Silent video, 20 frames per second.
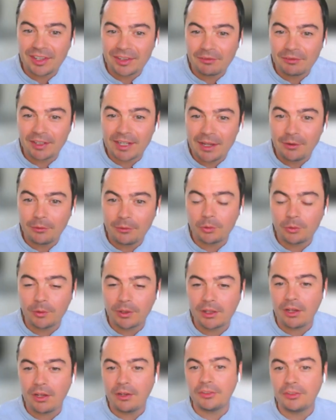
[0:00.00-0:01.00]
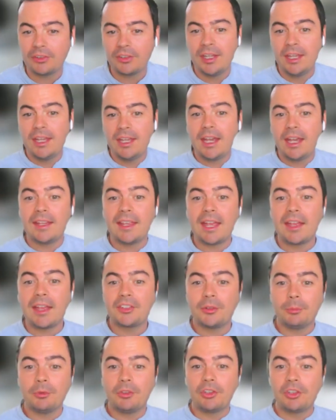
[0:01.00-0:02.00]
a set of accounts to a client and
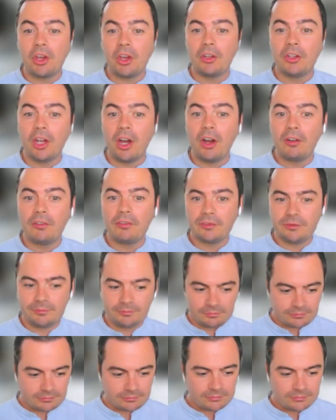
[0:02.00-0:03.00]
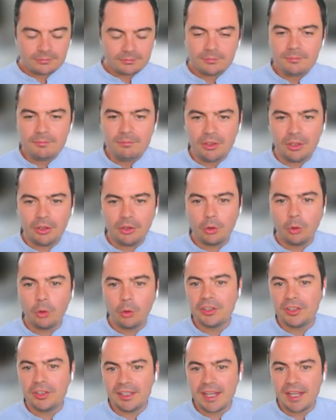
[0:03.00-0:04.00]
ask them to sign it off. Of
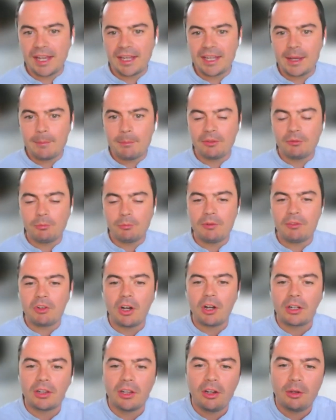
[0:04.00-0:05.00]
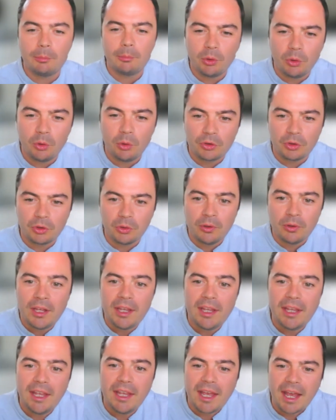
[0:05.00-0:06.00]
course, in AM, we've got a client portal
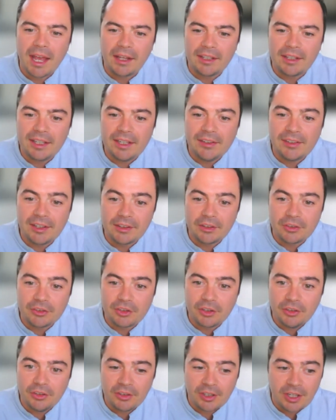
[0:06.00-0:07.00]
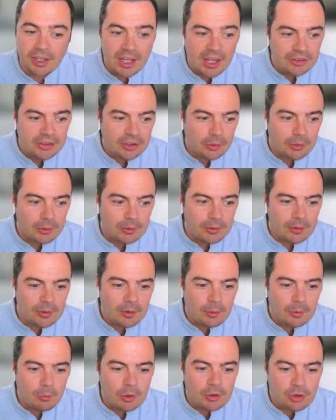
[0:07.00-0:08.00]
and e-signatures. So
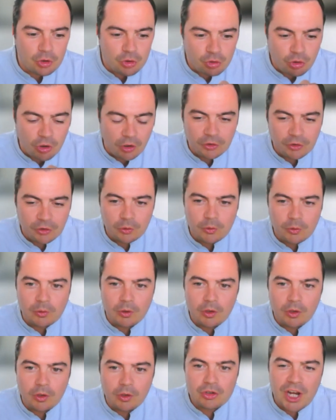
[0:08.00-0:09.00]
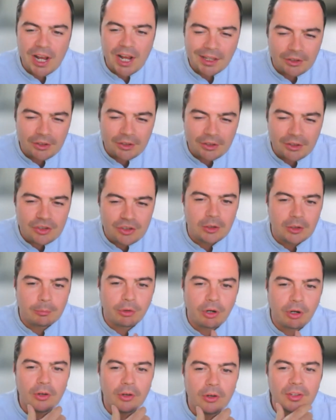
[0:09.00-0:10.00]
we're just trying to challenge
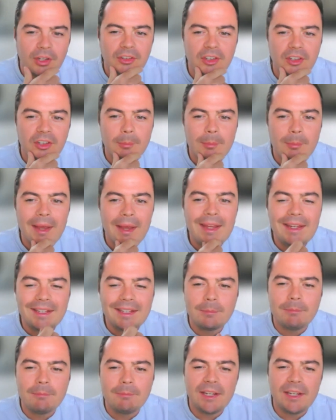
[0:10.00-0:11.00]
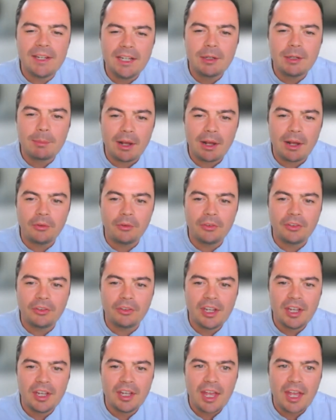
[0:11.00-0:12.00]
these processes and making them think about